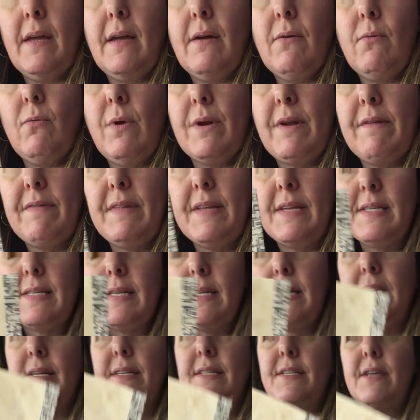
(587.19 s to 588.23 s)
one of these
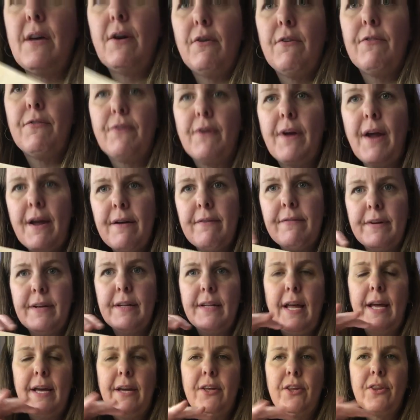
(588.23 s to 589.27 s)
in it. So for every
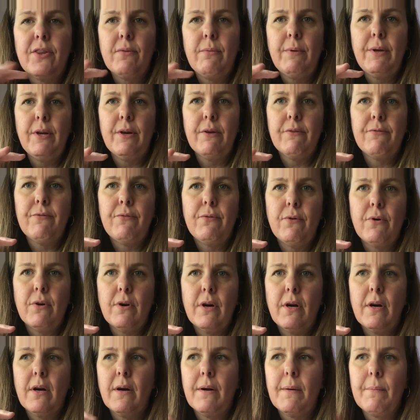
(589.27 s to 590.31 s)
like 3 or
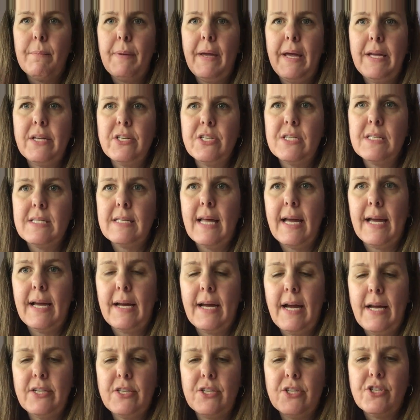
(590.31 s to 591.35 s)
4 pages like
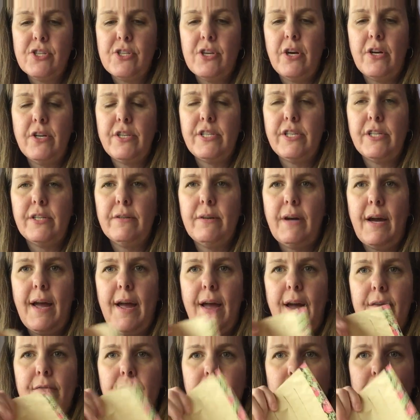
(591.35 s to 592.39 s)
I just showed you, I
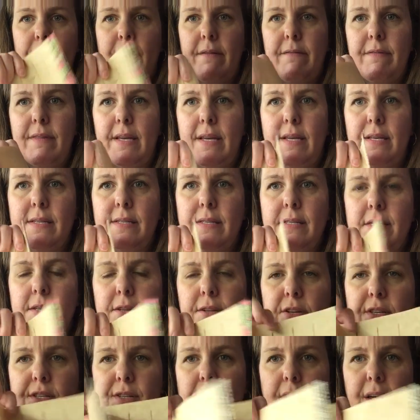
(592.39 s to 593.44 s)
have one of these. So
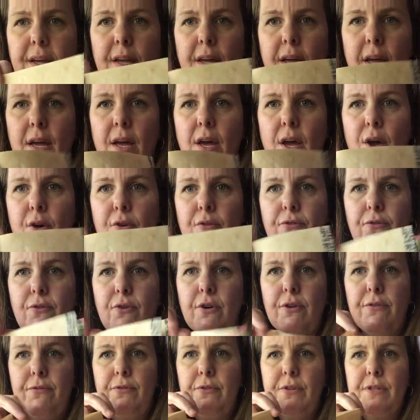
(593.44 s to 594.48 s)
there's like
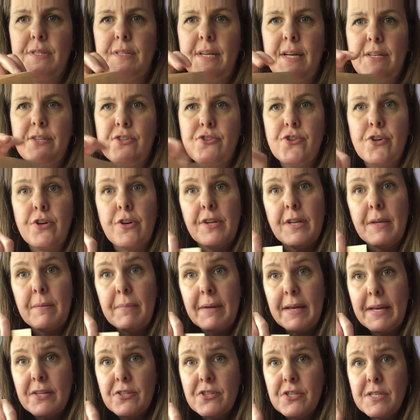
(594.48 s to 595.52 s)
4 full-size journaling
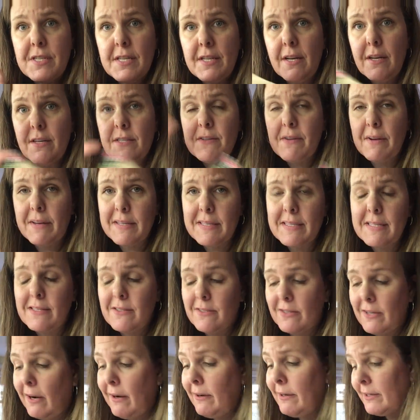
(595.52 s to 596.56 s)
pages in there, so I can
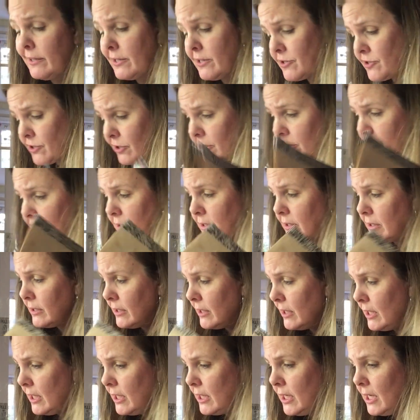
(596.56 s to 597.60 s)
still call it a journal.
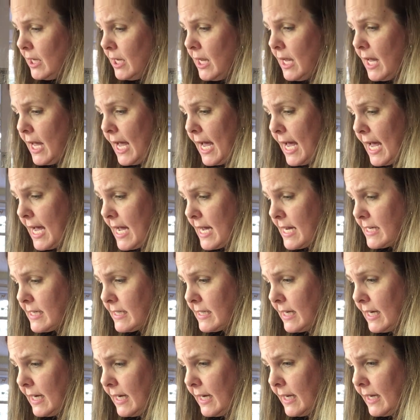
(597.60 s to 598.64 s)

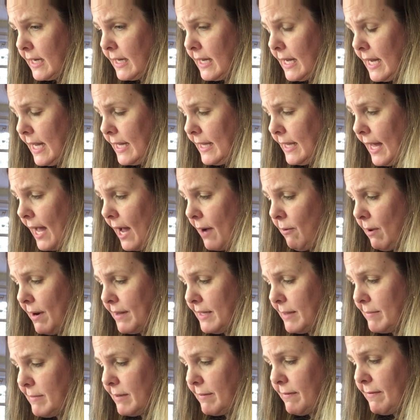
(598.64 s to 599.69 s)
And I
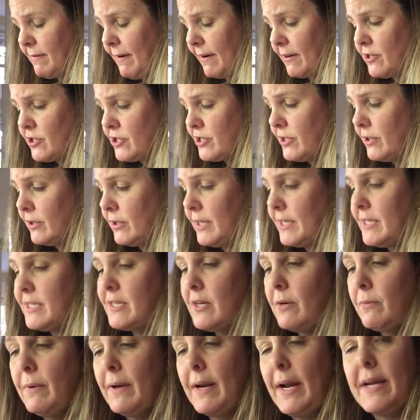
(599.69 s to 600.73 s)
want them to be functional. And
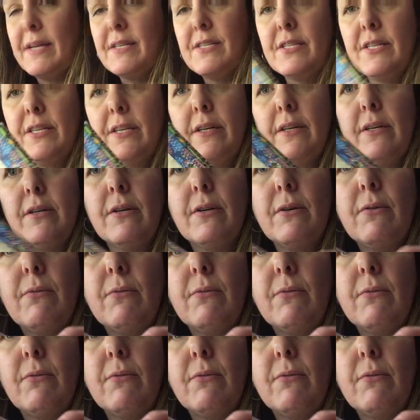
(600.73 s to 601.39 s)
so what I do